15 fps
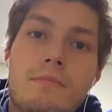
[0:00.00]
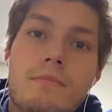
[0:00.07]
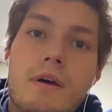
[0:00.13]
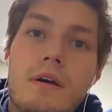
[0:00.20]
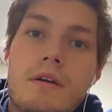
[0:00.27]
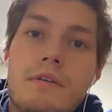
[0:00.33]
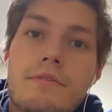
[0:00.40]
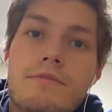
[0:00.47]

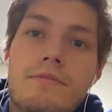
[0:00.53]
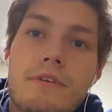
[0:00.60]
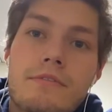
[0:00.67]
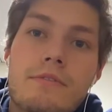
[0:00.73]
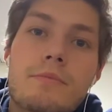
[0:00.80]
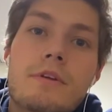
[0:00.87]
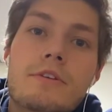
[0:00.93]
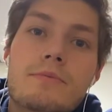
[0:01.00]
my
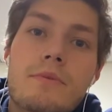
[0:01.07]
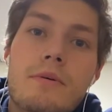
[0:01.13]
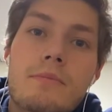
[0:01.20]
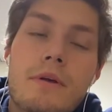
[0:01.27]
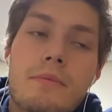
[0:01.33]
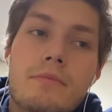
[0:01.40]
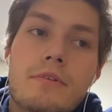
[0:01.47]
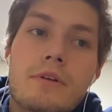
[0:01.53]
favorite
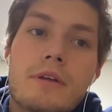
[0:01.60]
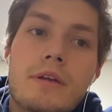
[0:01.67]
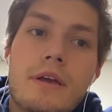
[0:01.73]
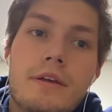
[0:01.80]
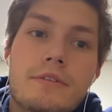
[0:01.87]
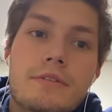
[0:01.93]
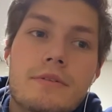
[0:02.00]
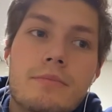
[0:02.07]
baseball memory
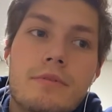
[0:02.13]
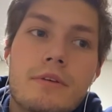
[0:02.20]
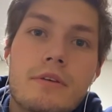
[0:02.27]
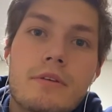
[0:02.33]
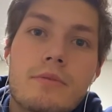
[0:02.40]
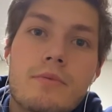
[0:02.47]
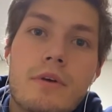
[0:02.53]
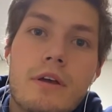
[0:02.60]
has to
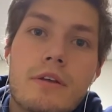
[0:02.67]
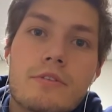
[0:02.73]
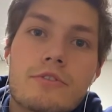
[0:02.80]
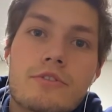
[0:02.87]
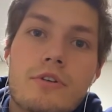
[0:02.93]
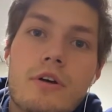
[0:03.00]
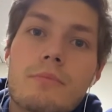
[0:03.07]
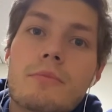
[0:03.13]
be
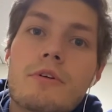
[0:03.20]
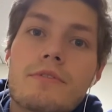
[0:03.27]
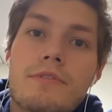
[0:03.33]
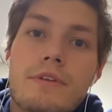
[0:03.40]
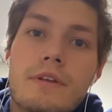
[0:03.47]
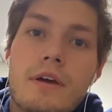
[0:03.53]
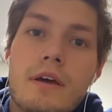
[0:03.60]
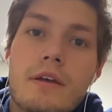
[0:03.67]
when Sean
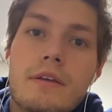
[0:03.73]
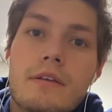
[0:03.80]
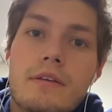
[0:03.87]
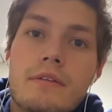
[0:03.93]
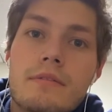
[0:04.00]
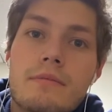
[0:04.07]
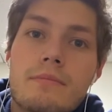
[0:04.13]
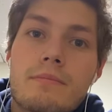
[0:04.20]
Murphy and I
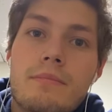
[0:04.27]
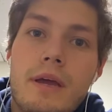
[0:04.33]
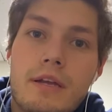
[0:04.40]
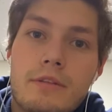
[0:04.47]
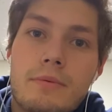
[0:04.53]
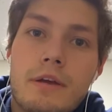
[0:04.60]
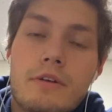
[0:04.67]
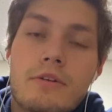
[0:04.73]
hit
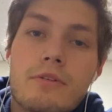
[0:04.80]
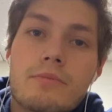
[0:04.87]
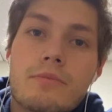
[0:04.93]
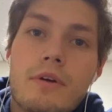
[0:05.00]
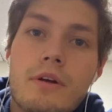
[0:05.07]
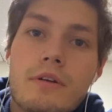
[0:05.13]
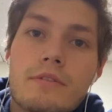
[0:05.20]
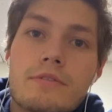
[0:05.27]
back-to-back
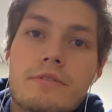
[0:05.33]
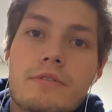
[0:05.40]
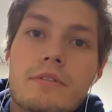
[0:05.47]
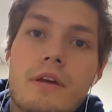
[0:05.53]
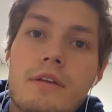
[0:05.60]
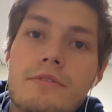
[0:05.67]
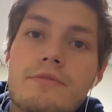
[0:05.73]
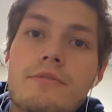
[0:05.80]
home
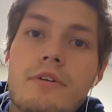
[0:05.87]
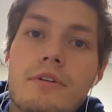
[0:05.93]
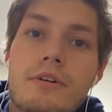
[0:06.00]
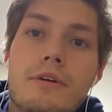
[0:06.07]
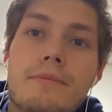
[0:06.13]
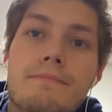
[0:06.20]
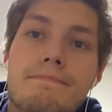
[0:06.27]
runs down in Florida.